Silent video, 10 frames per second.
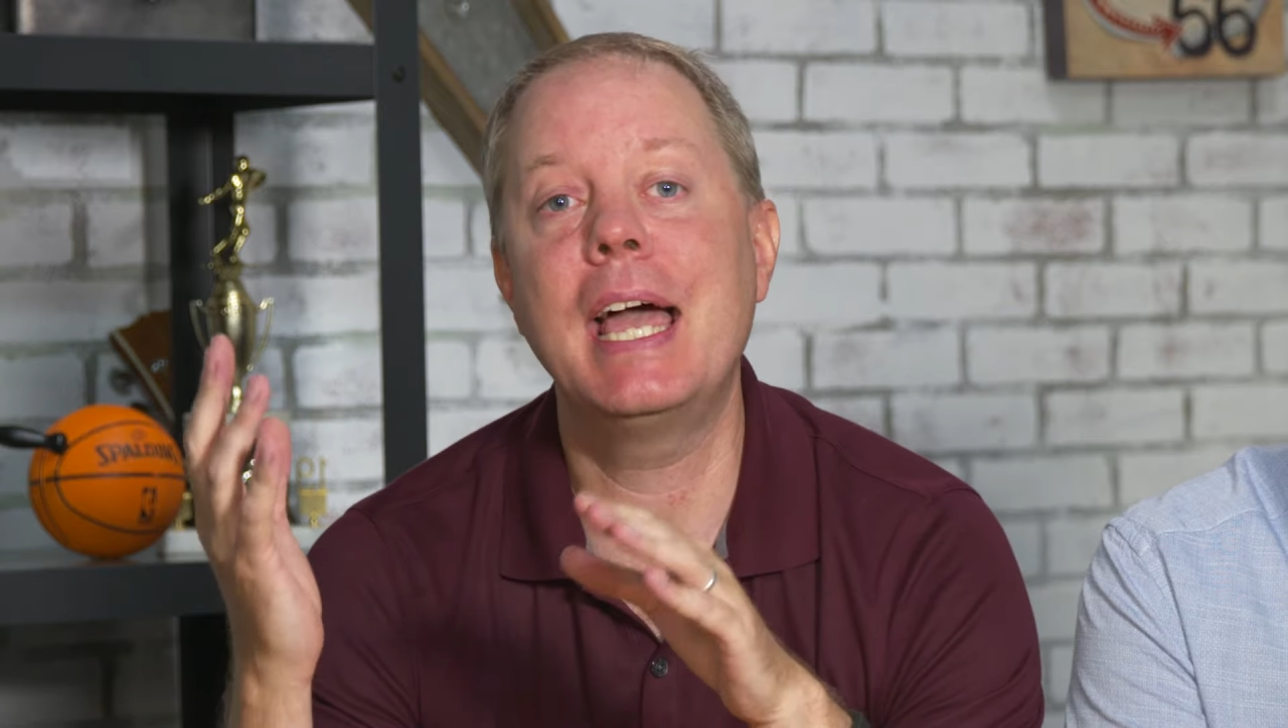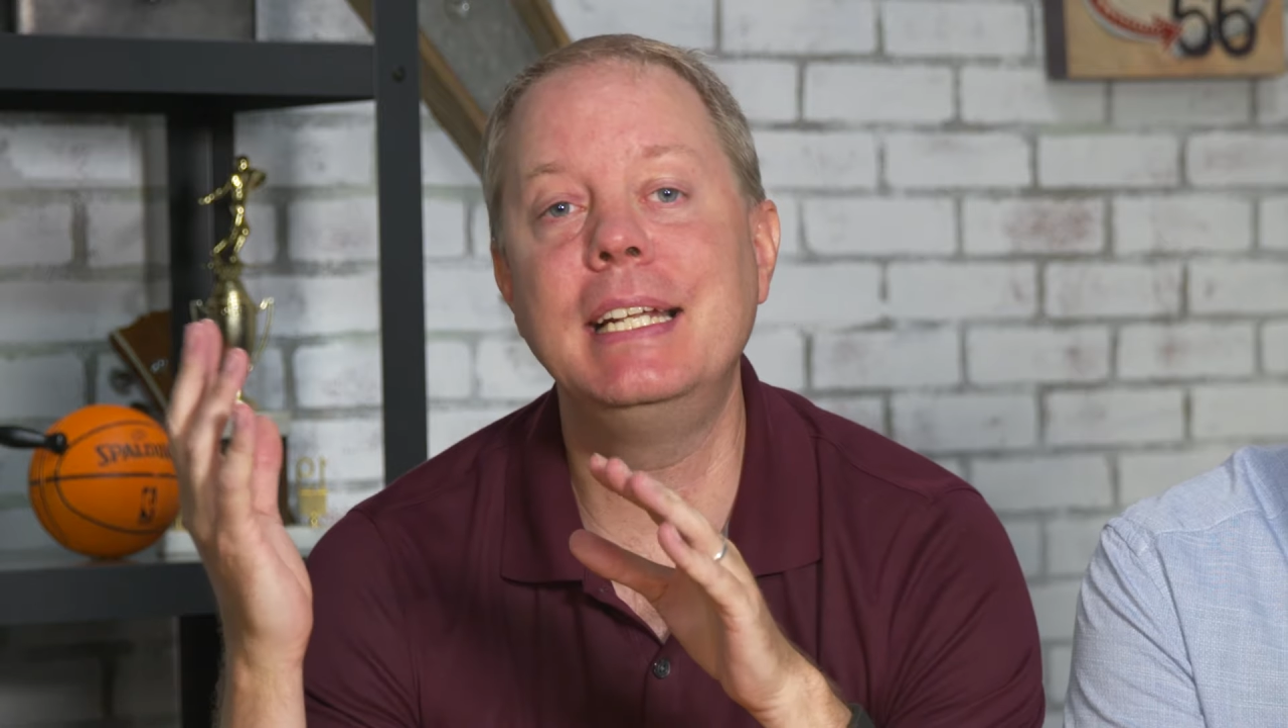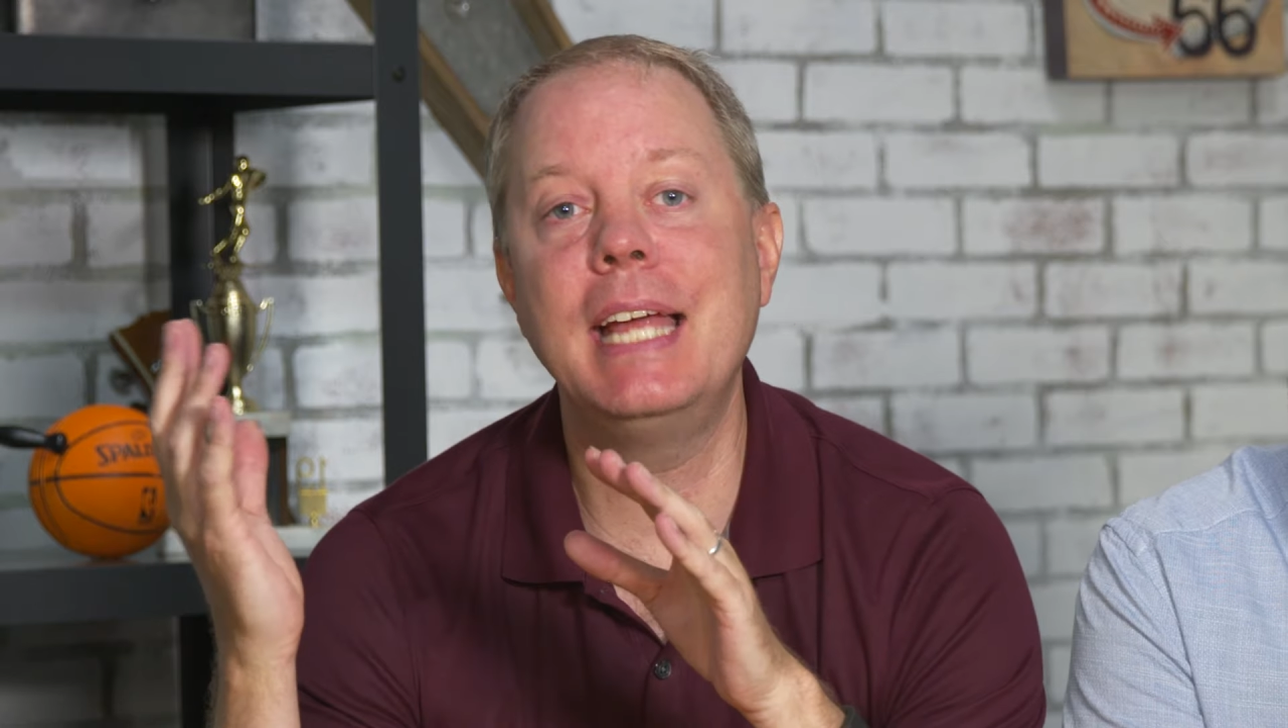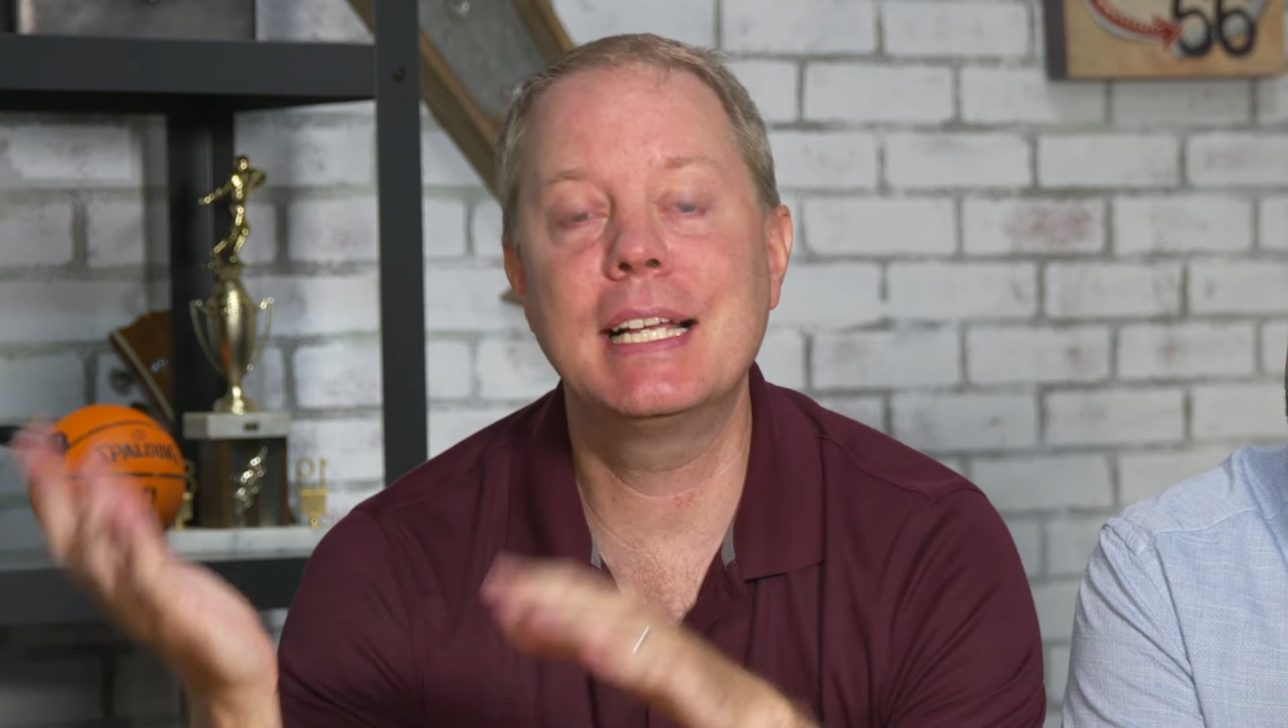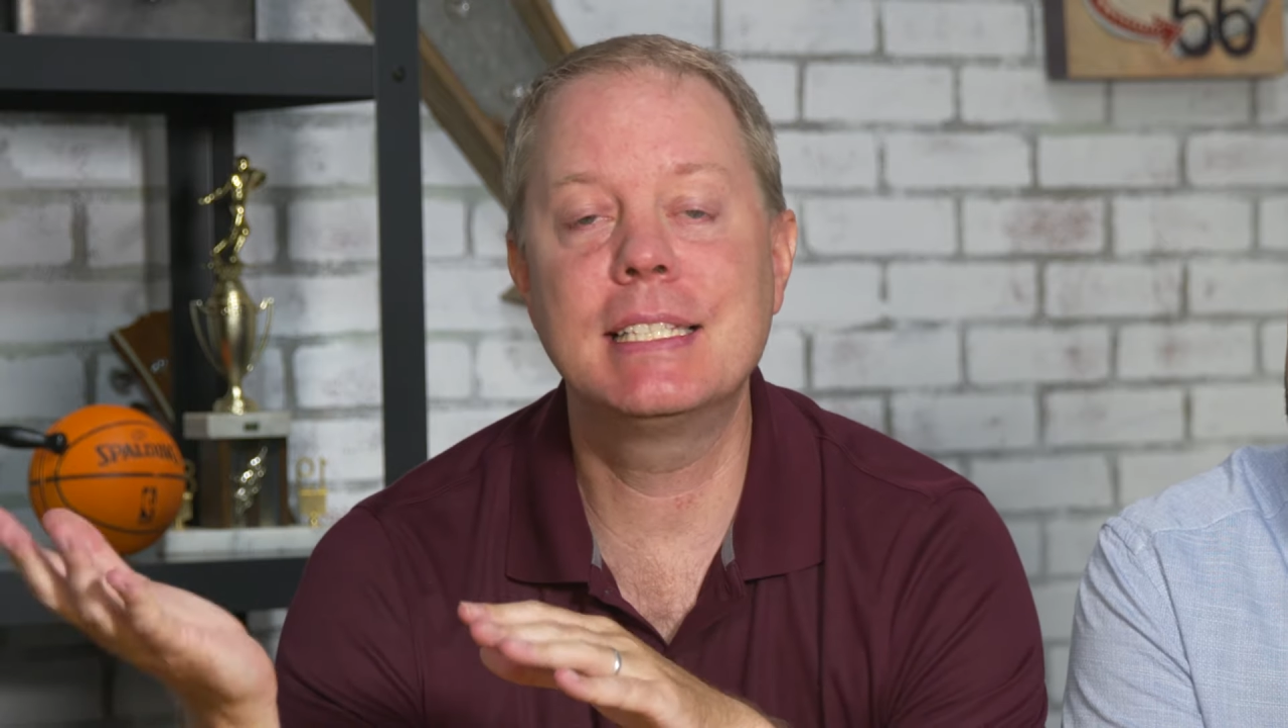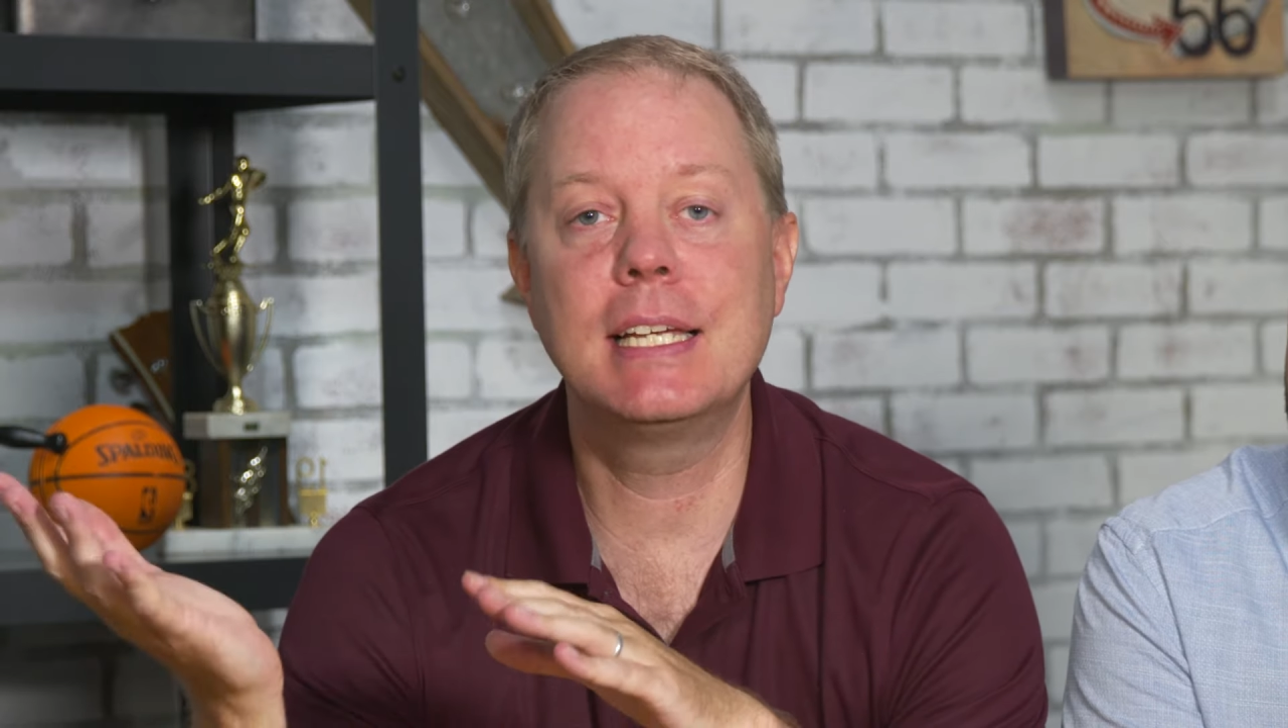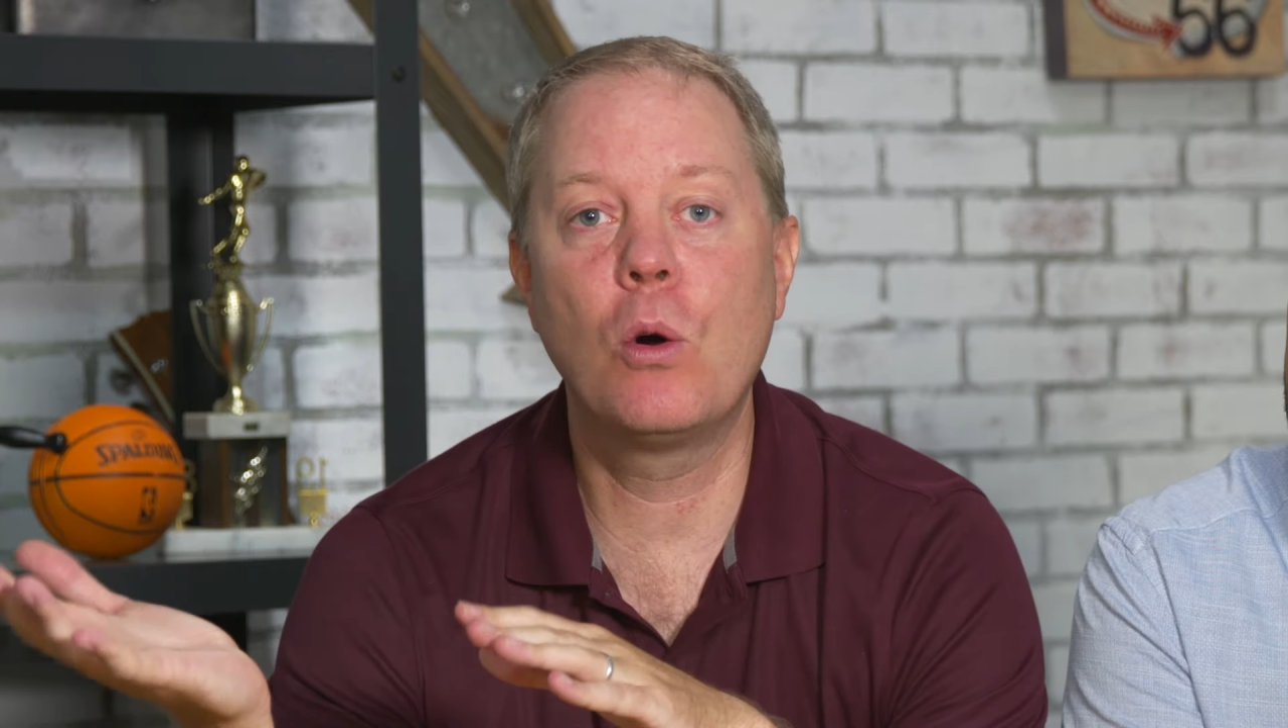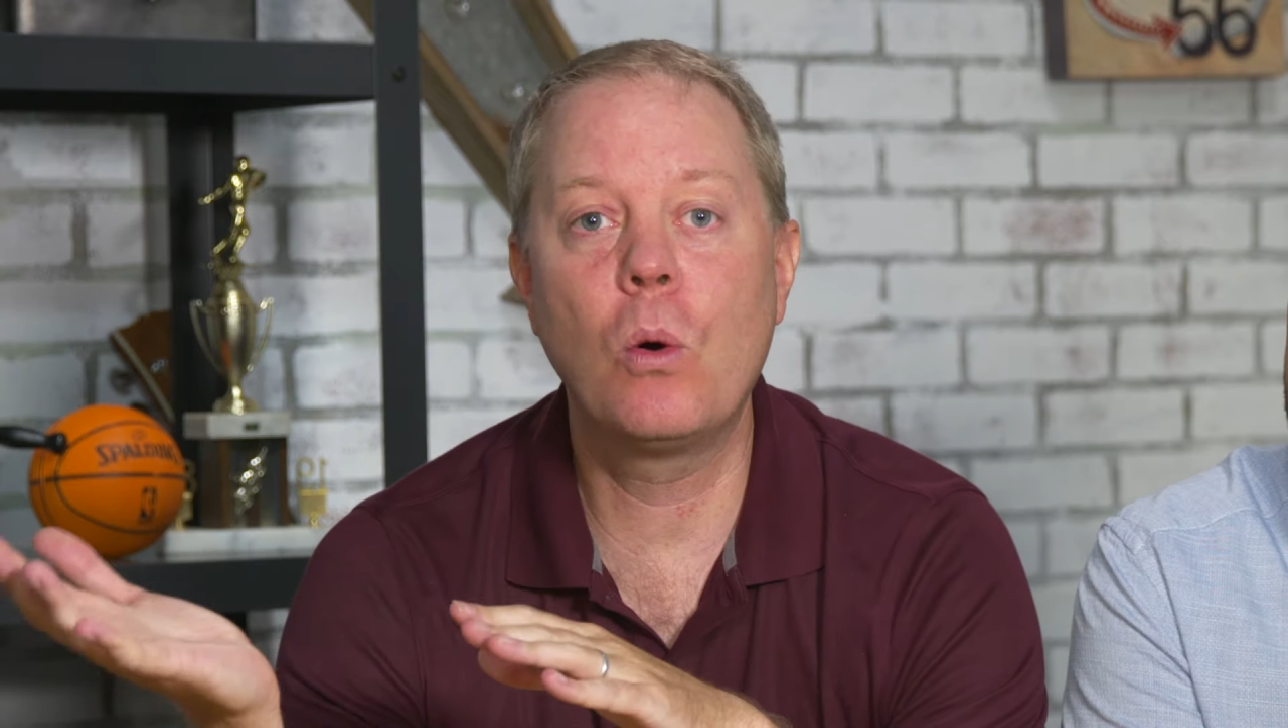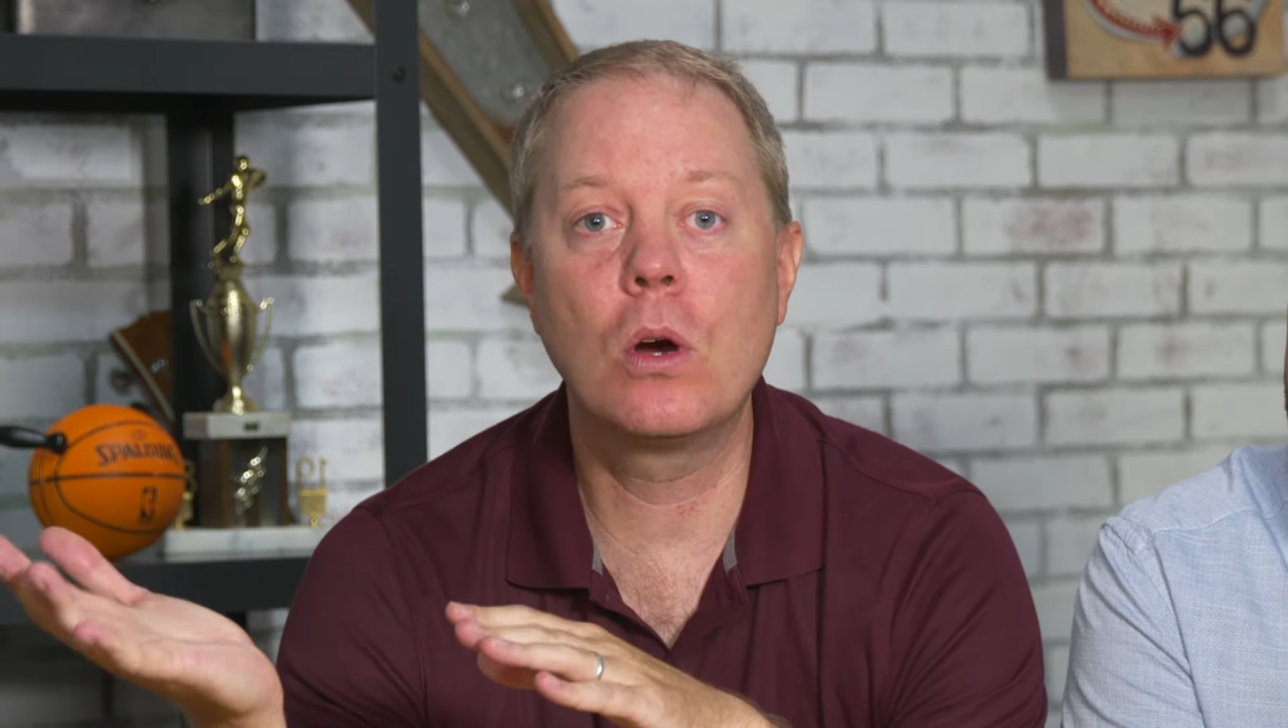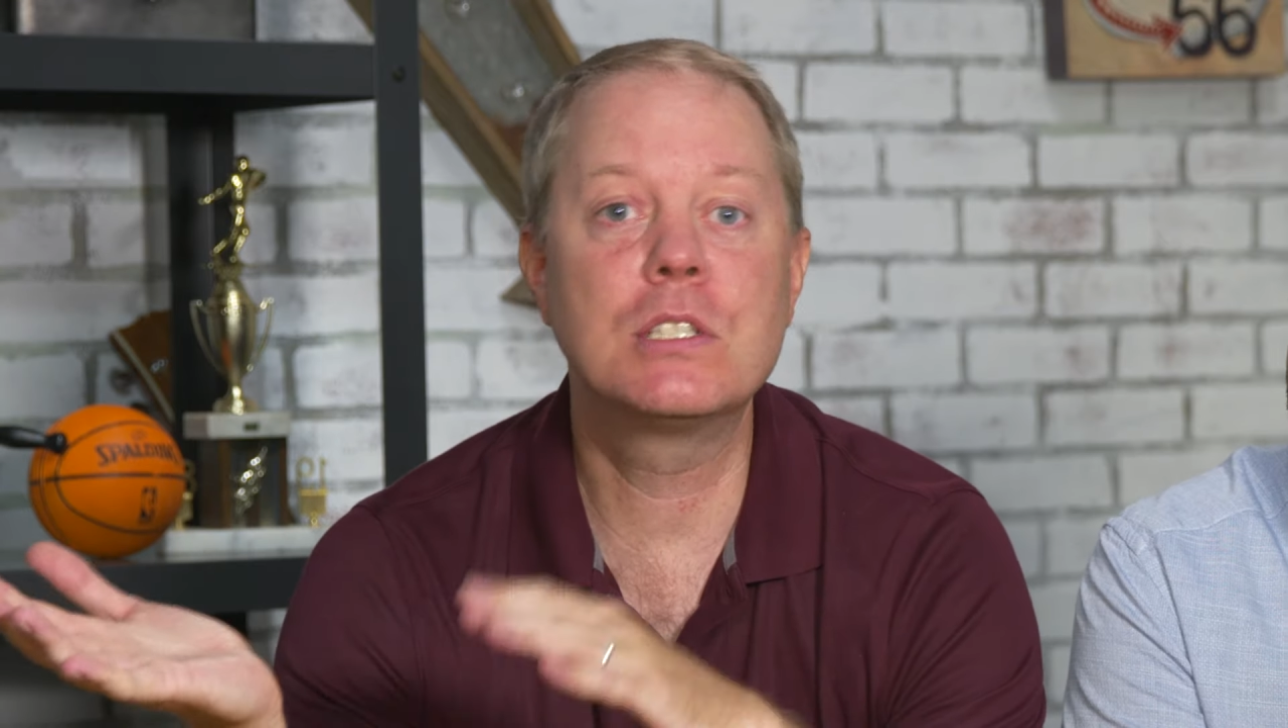a dancing
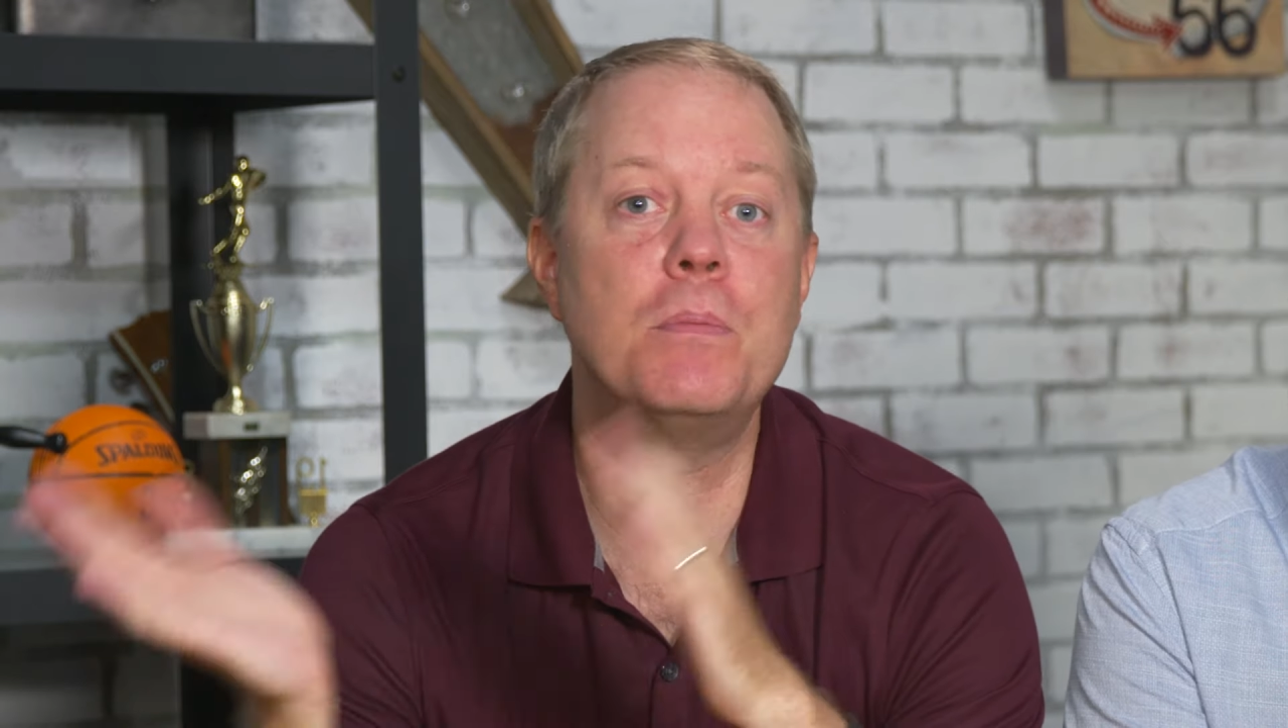horse